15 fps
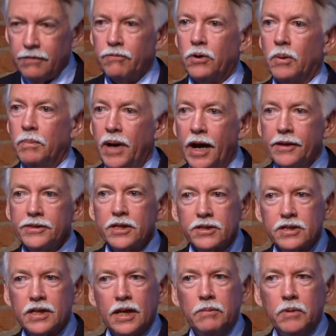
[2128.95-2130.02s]
for about the
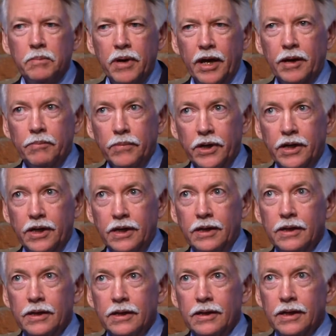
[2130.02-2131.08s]
same amount of money
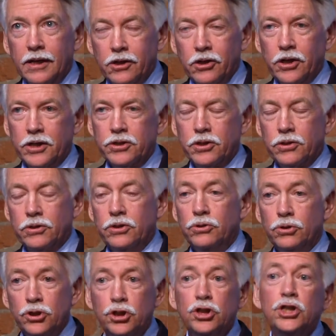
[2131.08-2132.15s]
it cost her
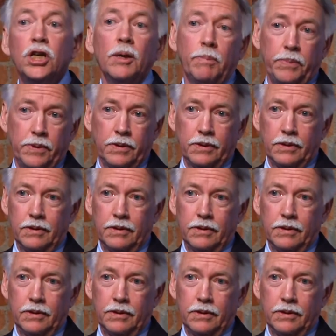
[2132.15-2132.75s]
to ship